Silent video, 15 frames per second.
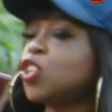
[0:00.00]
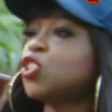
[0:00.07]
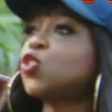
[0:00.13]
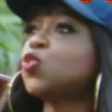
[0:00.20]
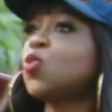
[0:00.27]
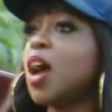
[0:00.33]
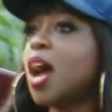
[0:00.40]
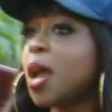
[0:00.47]

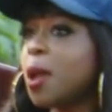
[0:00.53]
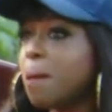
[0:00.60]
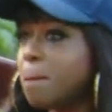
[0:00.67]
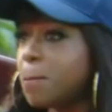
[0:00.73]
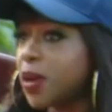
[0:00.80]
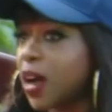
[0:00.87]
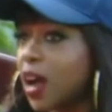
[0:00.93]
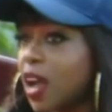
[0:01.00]

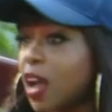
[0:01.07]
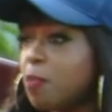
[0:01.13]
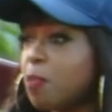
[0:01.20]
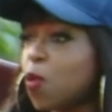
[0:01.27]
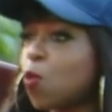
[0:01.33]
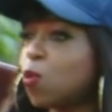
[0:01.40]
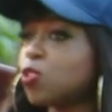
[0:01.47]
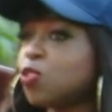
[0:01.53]
Tribe, I am
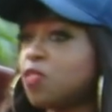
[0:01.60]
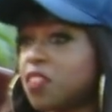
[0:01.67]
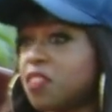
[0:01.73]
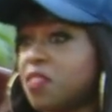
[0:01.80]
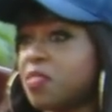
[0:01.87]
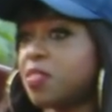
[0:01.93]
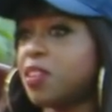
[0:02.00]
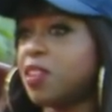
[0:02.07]
a quarter of
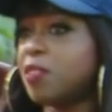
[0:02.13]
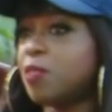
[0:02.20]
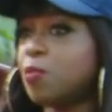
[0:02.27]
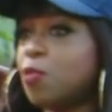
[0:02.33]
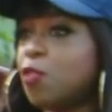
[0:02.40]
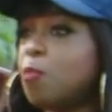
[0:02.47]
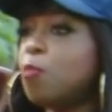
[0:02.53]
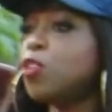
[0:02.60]
everything.
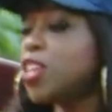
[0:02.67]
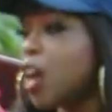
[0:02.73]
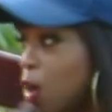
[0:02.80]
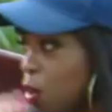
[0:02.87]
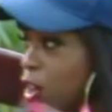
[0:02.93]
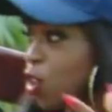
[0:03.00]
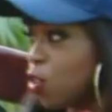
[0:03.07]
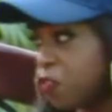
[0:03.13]
Well,
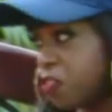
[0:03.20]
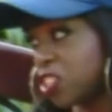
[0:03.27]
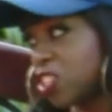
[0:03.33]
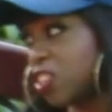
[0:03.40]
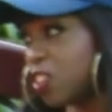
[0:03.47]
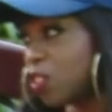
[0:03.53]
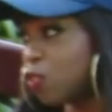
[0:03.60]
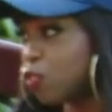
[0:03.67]
Munyankole
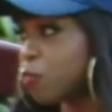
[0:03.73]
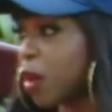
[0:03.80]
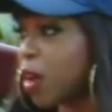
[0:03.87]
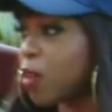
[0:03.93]
officially, because my